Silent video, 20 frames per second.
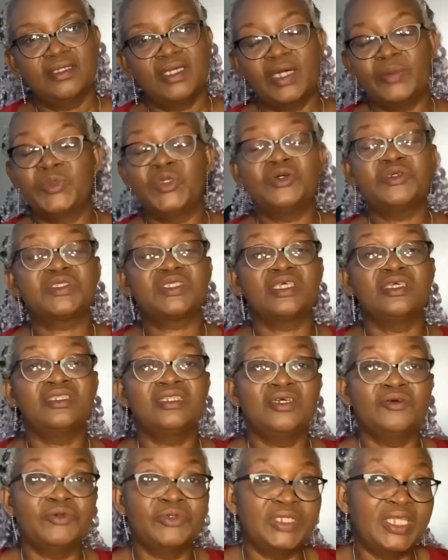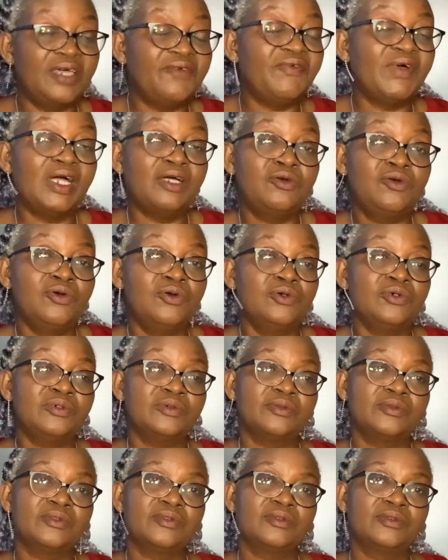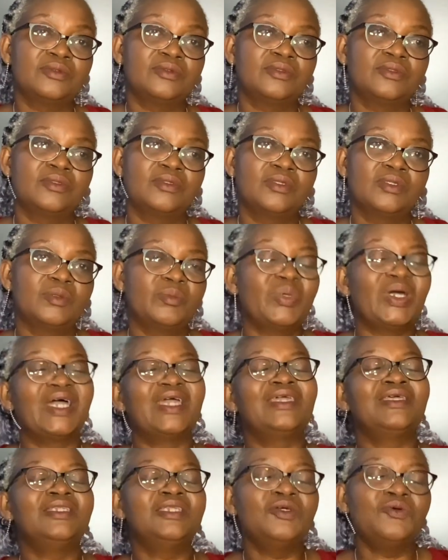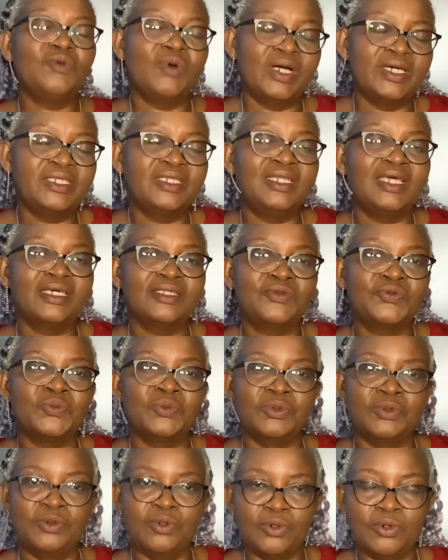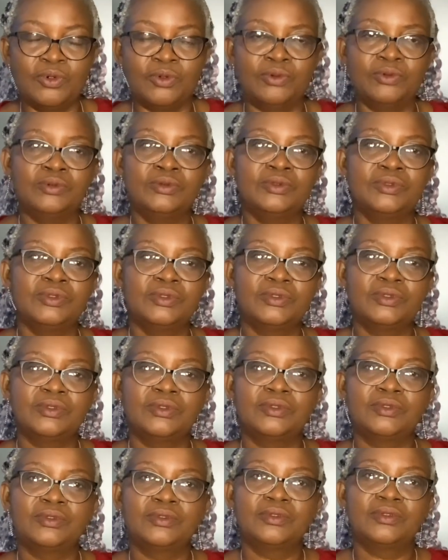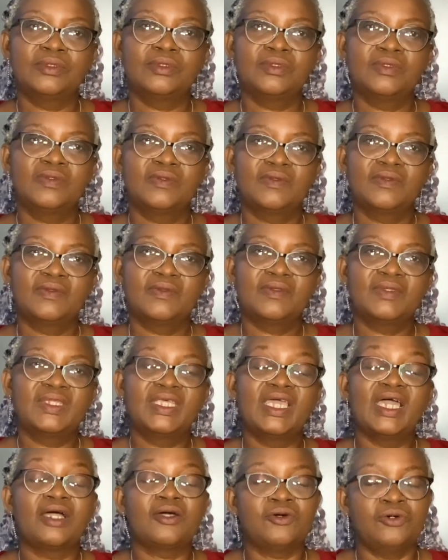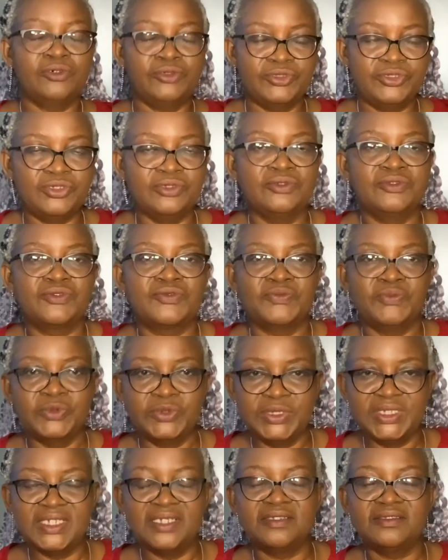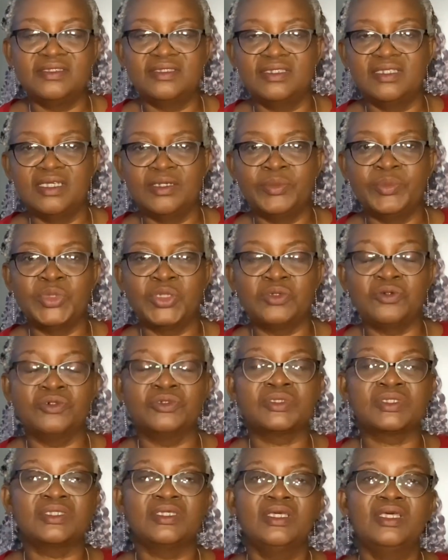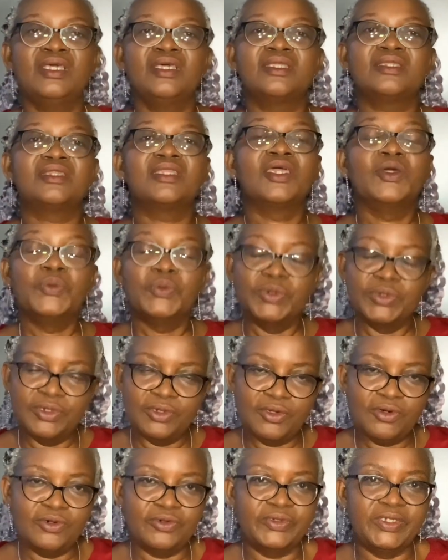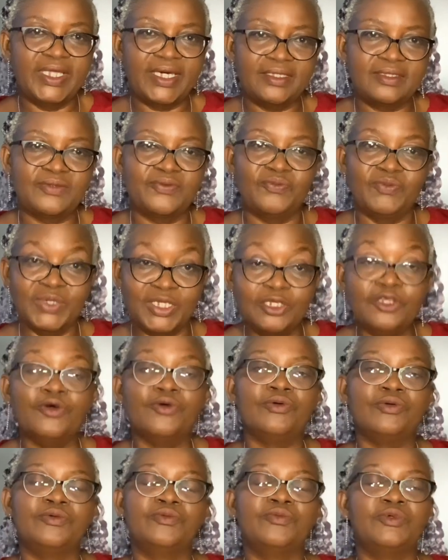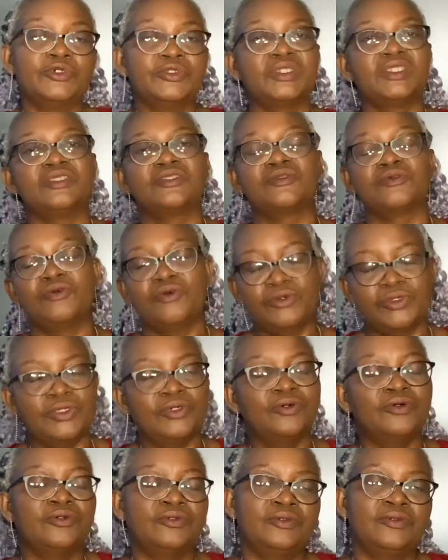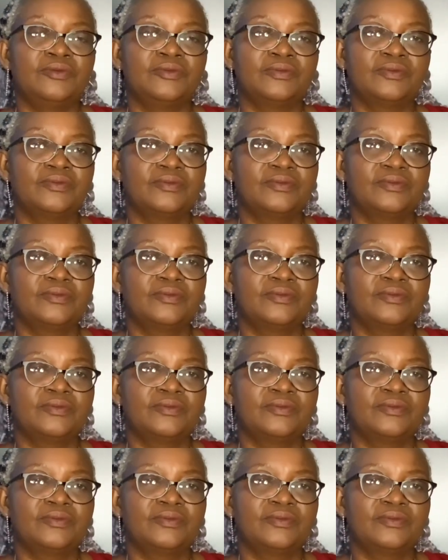I'm not saying they will never go, but anyone that will go, their conscience will judge them because they will know that we know what is going on.